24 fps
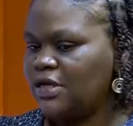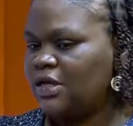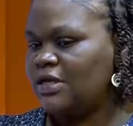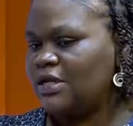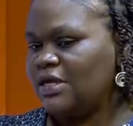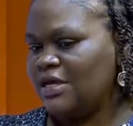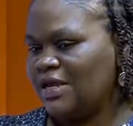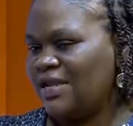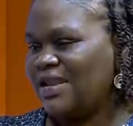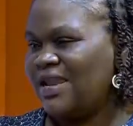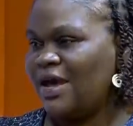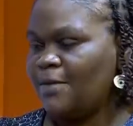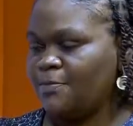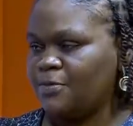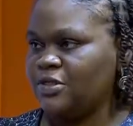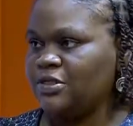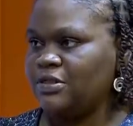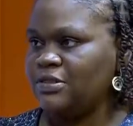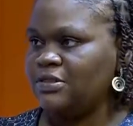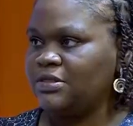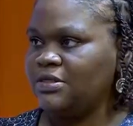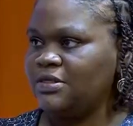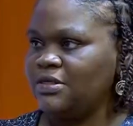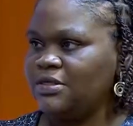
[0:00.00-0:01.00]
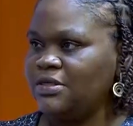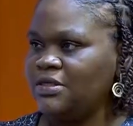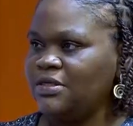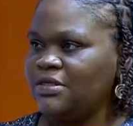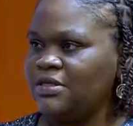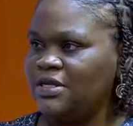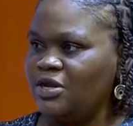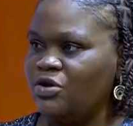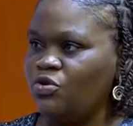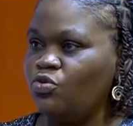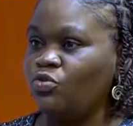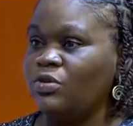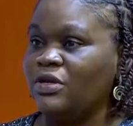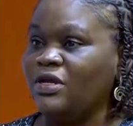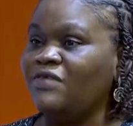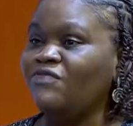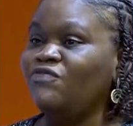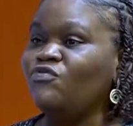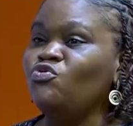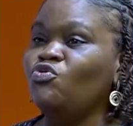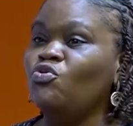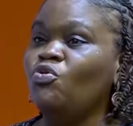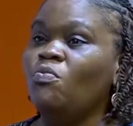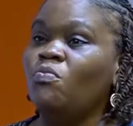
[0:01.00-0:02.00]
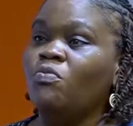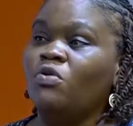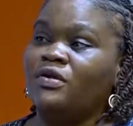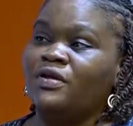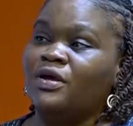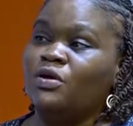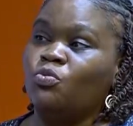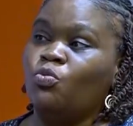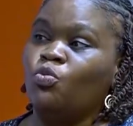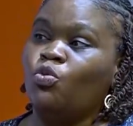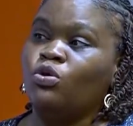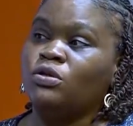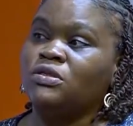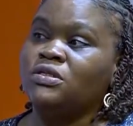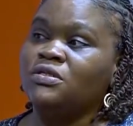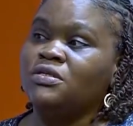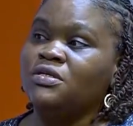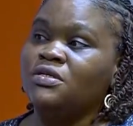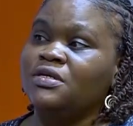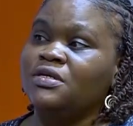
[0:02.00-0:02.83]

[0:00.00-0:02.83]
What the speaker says: are lapses. They even know more than what